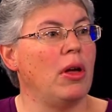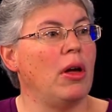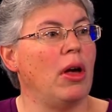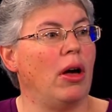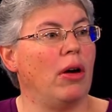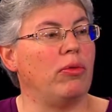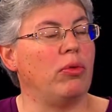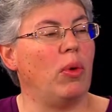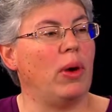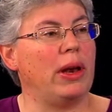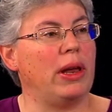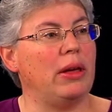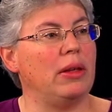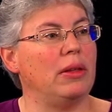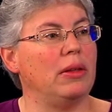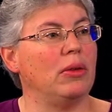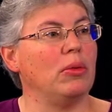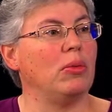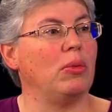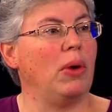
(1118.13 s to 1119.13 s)
of what it,
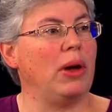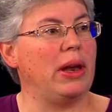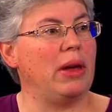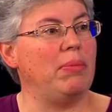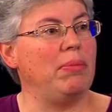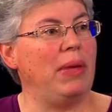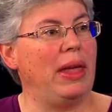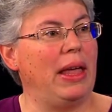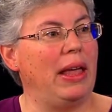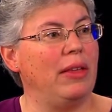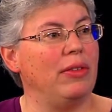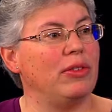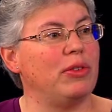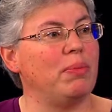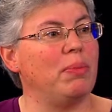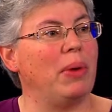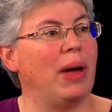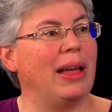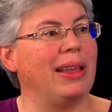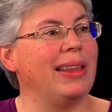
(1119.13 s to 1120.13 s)
what it means.
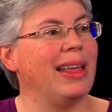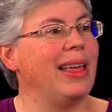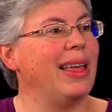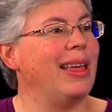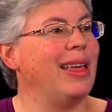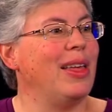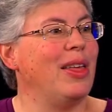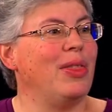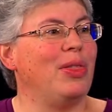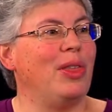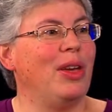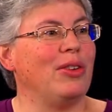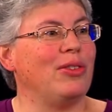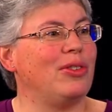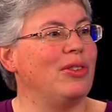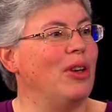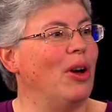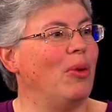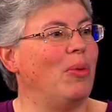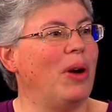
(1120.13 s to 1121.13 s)
But
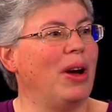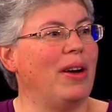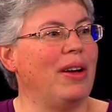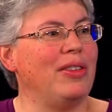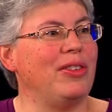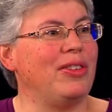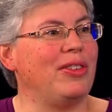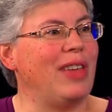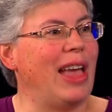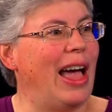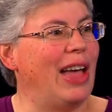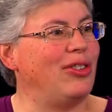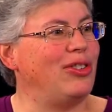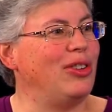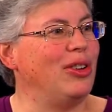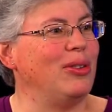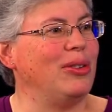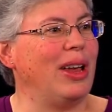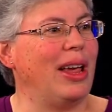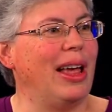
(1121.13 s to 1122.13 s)
there's nowhere in
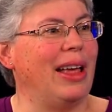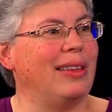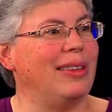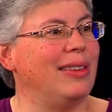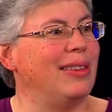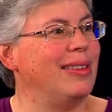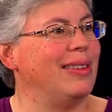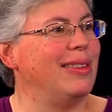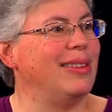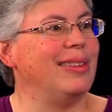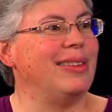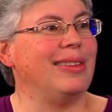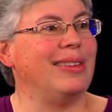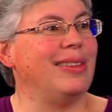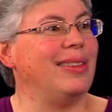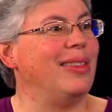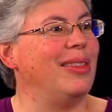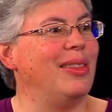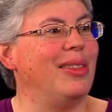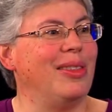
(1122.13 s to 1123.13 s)
statute and
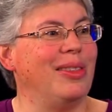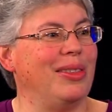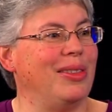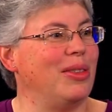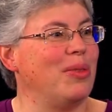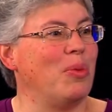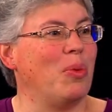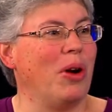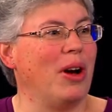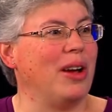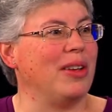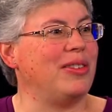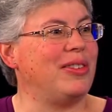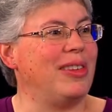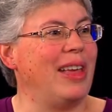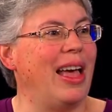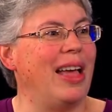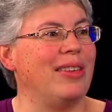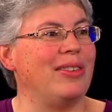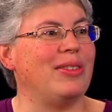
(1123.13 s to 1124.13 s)
where it
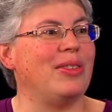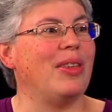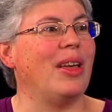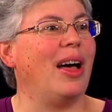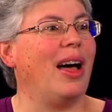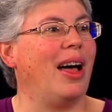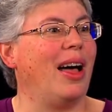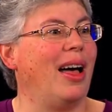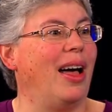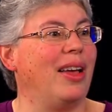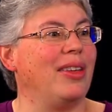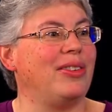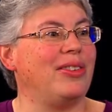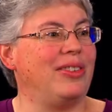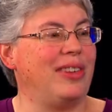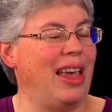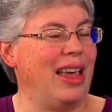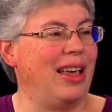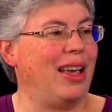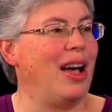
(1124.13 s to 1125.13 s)
says uh,
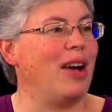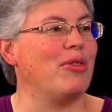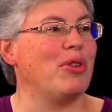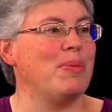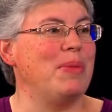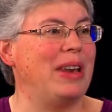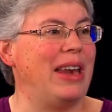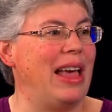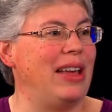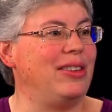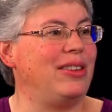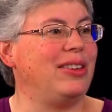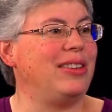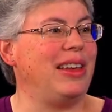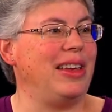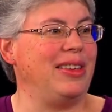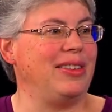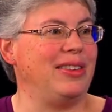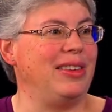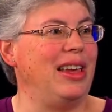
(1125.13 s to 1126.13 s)
state government
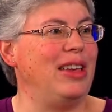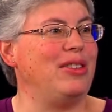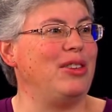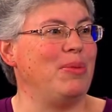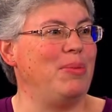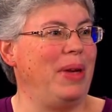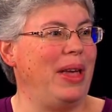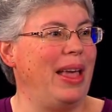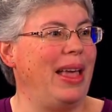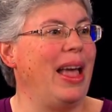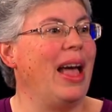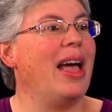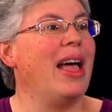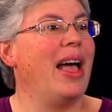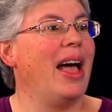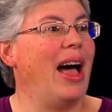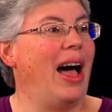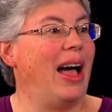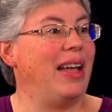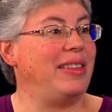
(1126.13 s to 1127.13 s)
entities need to be
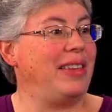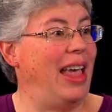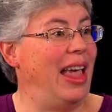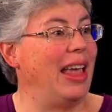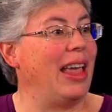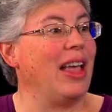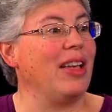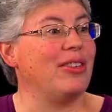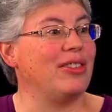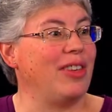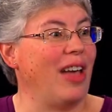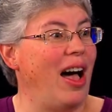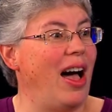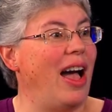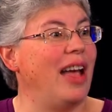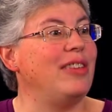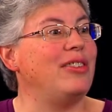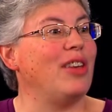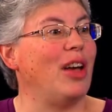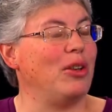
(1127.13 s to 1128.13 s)
uh, taking
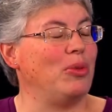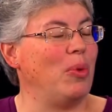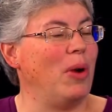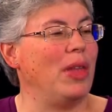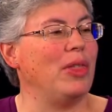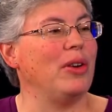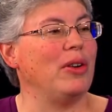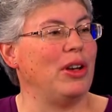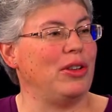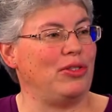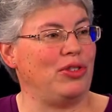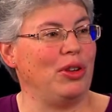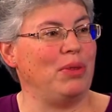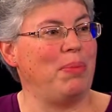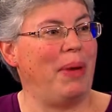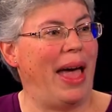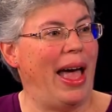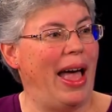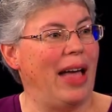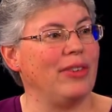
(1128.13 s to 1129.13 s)
sides on whether it should
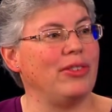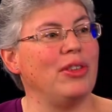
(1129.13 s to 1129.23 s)
pass